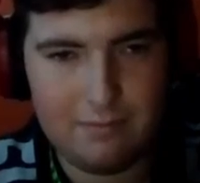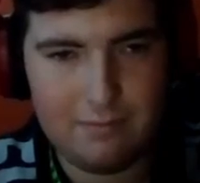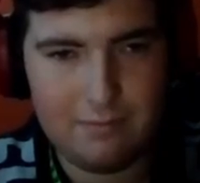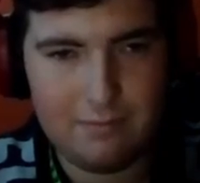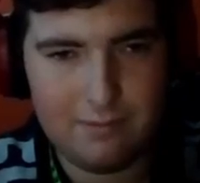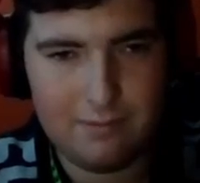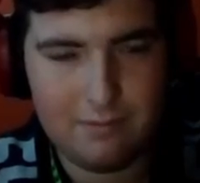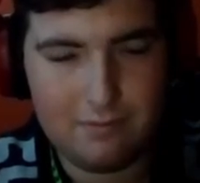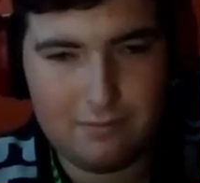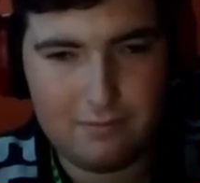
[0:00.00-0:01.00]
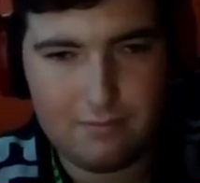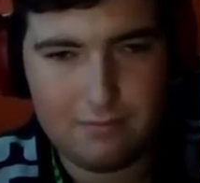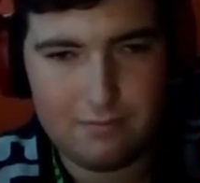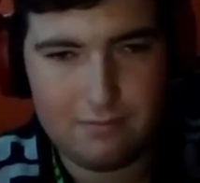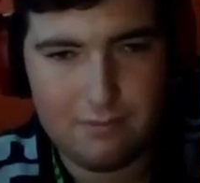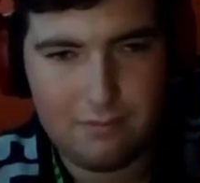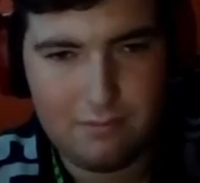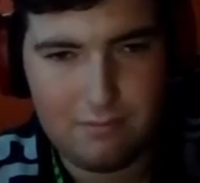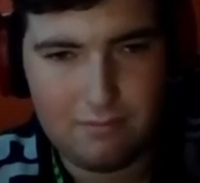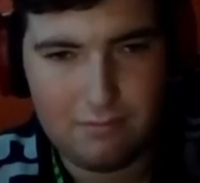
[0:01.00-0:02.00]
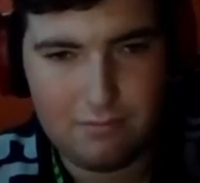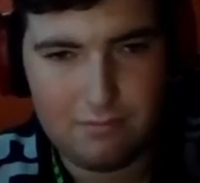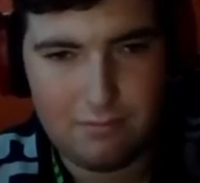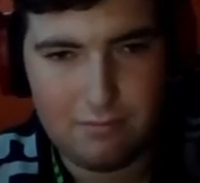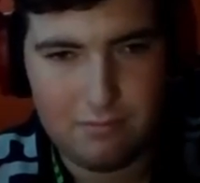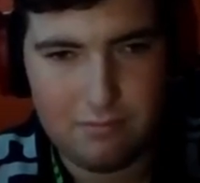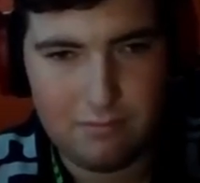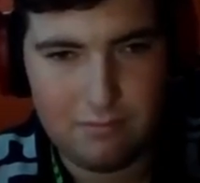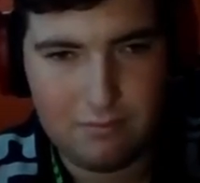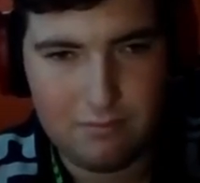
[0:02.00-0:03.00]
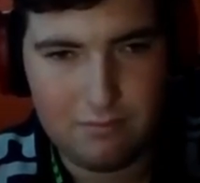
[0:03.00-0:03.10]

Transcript: This person isn't speaking.